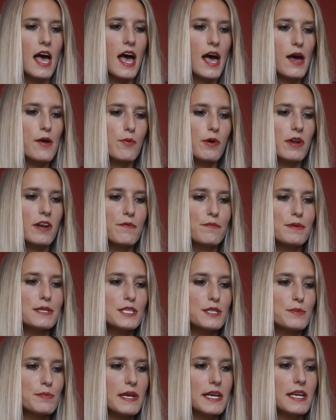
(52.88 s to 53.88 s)
And when I've been
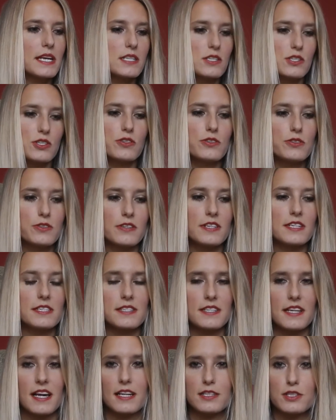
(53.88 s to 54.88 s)
speaking to
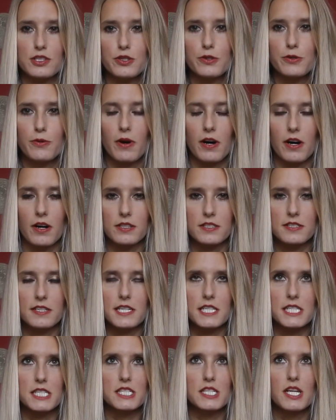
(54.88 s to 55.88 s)
these tattoo
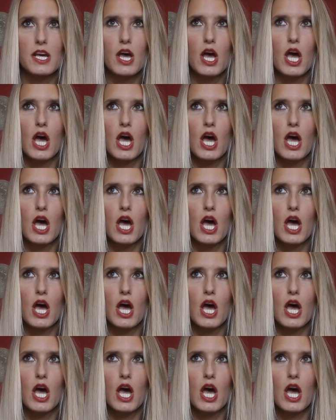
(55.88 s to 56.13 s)
artists,